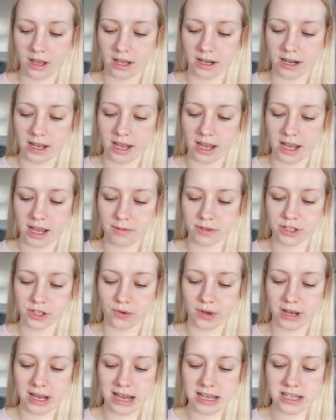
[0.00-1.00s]
And I am,
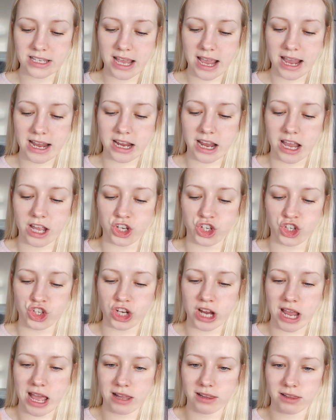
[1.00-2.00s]
so it is a
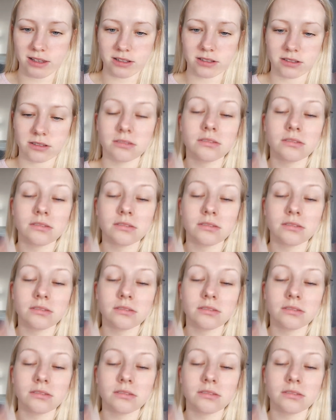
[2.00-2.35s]
gel